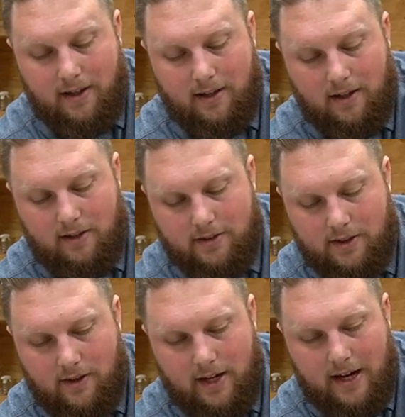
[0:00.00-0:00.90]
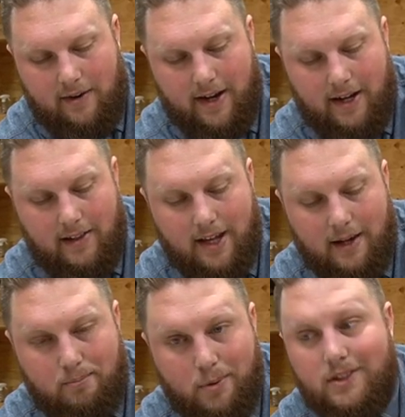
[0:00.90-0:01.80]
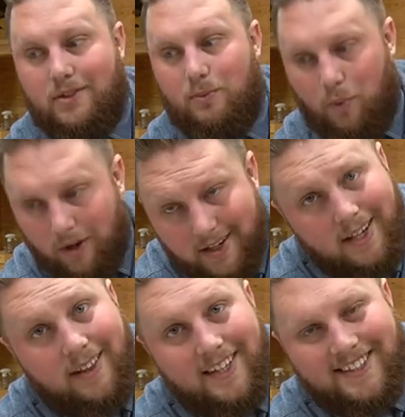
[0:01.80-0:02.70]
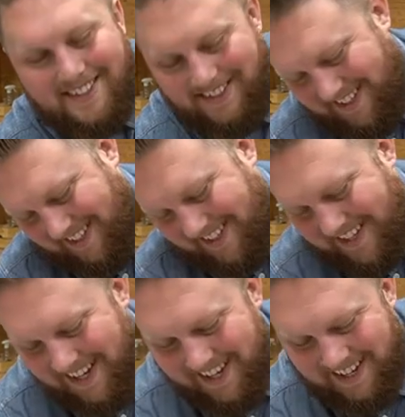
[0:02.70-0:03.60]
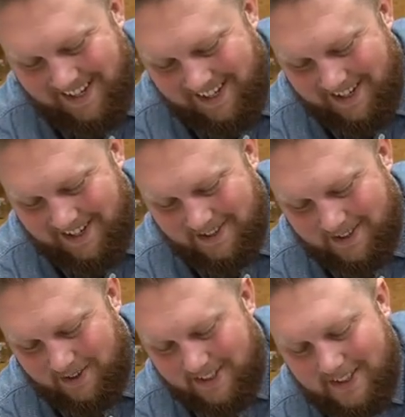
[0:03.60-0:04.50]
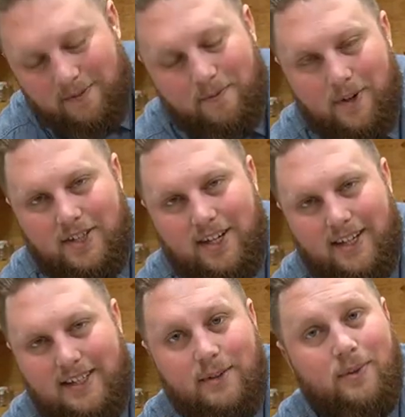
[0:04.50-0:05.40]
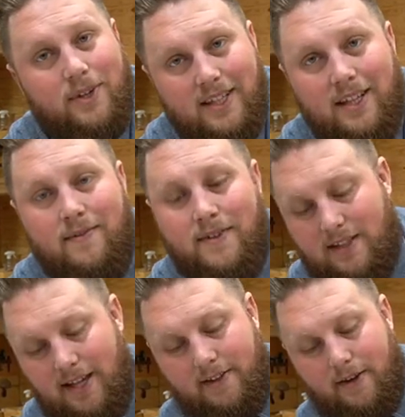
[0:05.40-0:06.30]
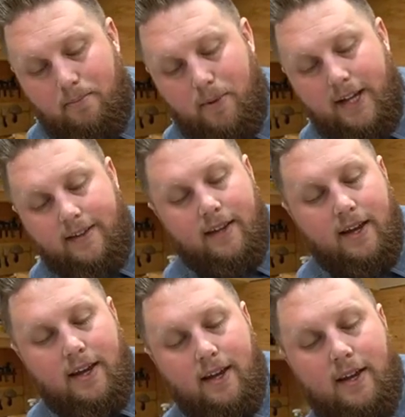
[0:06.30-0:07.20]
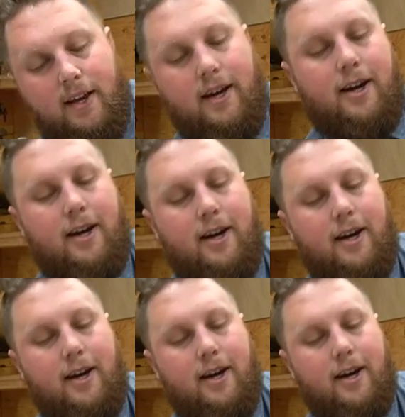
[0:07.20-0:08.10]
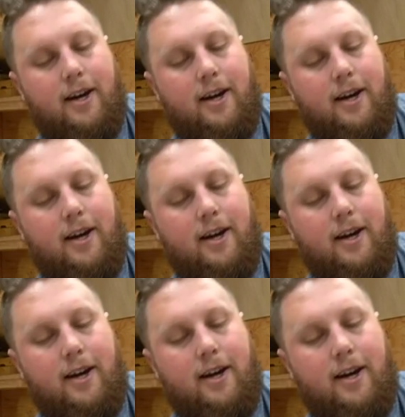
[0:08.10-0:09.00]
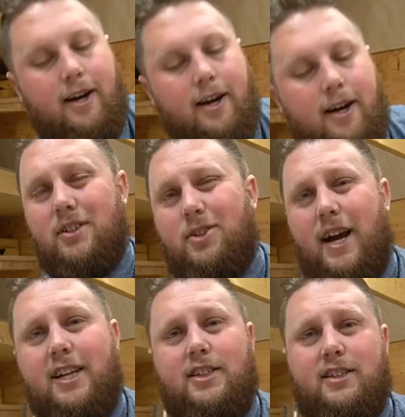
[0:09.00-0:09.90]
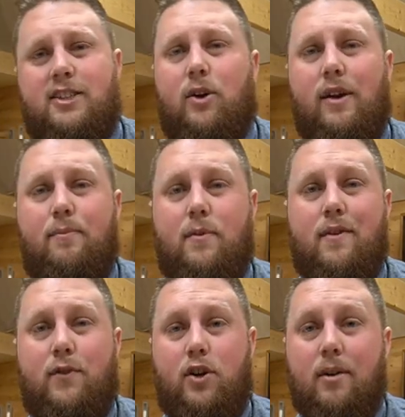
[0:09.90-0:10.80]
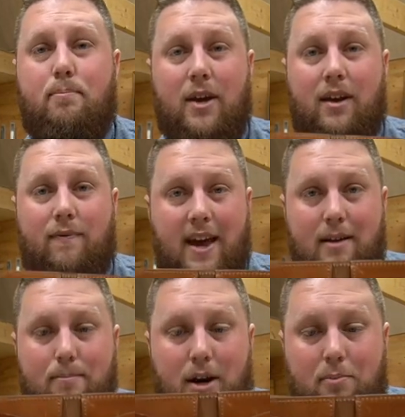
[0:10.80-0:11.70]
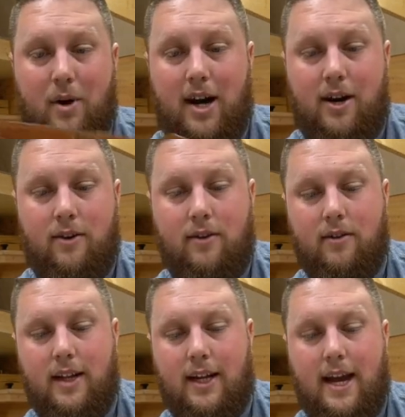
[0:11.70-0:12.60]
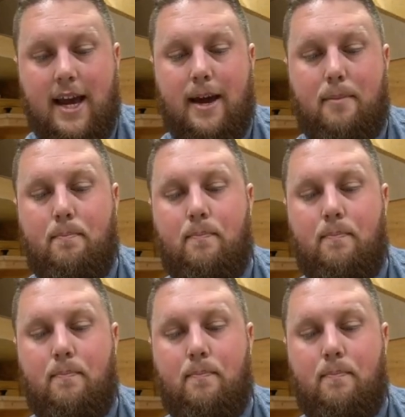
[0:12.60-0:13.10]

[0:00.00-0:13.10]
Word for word: oh, so I, now I gotta, like, put some work into this? You know, so it's unfortunate because I really love this leather, but um, we just can't keep up with those scratches. So if, if you're a big fan of Buck Brown, like I am,